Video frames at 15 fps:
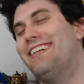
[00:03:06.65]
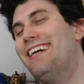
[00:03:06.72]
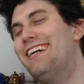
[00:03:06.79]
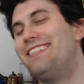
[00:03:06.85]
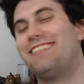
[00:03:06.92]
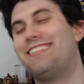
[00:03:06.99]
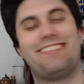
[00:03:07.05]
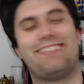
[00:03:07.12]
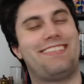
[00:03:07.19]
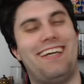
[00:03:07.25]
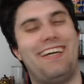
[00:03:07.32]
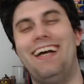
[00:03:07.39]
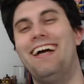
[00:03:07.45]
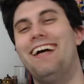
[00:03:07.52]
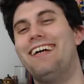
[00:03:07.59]
Just go
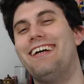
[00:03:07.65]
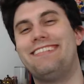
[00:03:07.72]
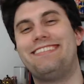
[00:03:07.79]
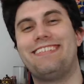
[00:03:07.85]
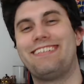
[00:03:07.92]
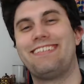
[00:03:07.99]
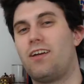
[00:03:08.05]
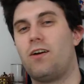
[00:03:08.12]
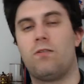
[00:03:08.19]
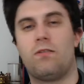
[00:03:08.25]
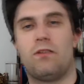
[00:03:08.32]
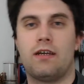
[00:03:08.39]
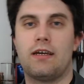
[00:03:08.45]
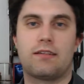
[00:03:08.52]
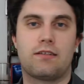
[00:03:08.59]
to the
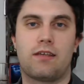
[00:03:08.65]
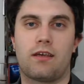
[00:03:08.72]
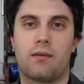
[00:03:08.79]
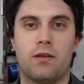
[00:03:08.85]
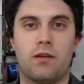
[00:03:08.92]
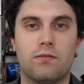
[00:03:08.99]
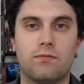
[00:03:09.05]
next segment.